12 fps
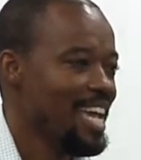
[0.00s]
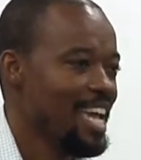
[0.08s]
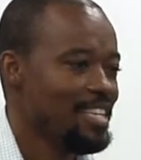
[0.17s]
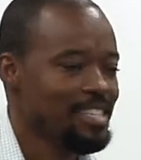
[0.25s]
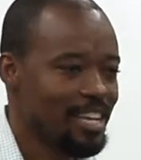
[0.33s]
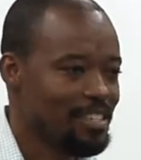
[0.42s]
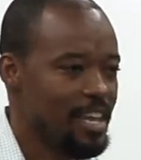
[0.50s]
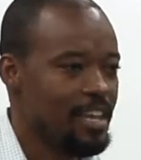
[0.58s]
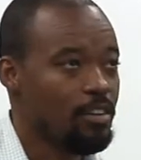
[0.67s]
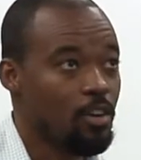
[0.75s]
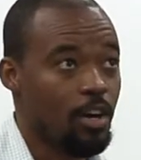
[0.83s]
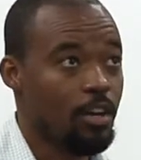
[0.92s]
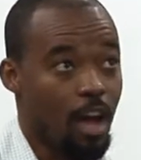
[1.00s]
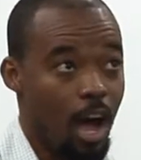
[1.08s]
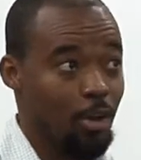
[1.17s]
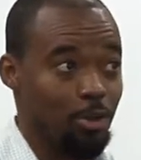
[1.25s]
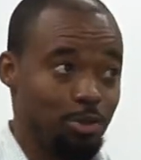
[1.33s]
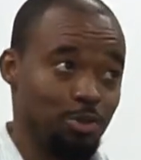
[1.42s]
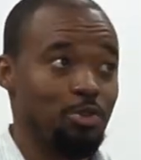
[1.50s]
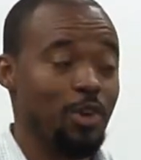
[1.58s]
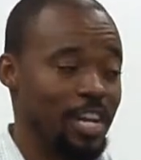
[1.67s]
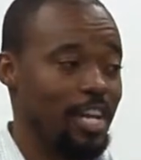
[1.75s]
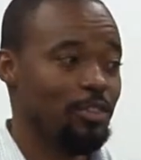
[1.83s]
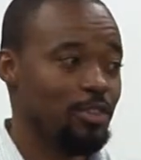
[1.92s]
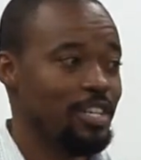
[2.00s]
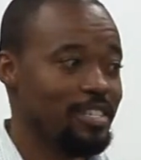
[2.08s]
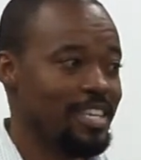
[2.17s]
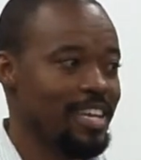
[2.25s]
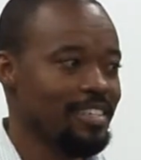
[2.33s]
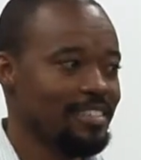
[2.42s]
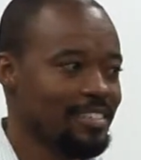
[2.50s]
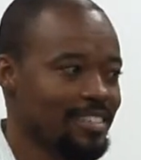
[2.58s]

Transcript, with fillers: It's like saying, God, are you sure you're going to do this thing?